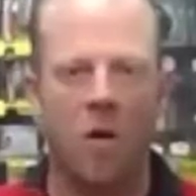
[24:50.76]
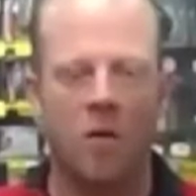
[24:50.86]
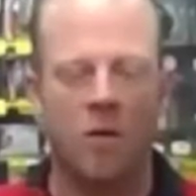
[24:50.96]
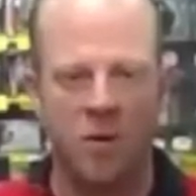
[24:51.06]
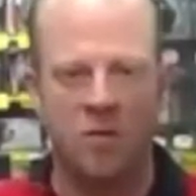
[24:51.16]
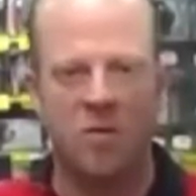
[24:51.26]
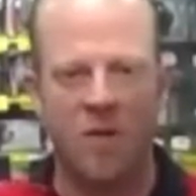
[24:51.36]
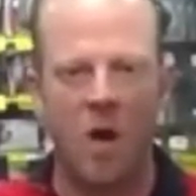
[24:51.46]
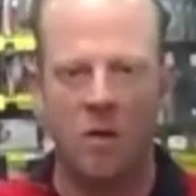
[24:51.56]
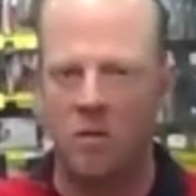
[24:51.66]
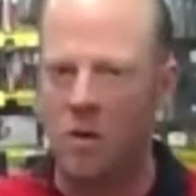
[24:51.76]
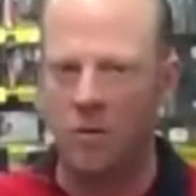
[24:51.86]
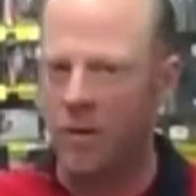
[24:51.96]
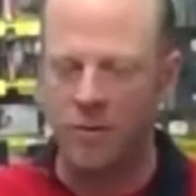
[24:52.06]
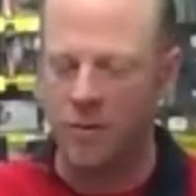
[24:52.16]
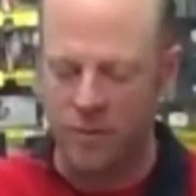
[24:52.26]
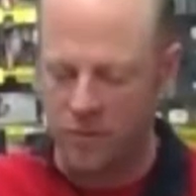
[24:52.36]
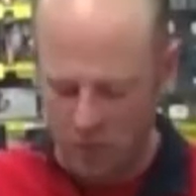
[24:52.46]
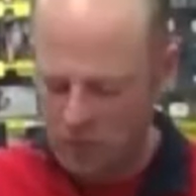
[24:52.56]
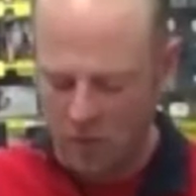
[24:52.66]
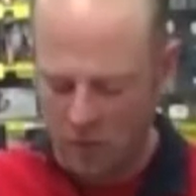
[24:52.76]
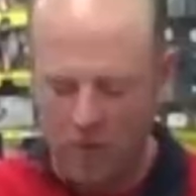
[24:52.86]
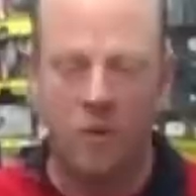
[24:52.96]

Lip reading: to justify a set of Razors. in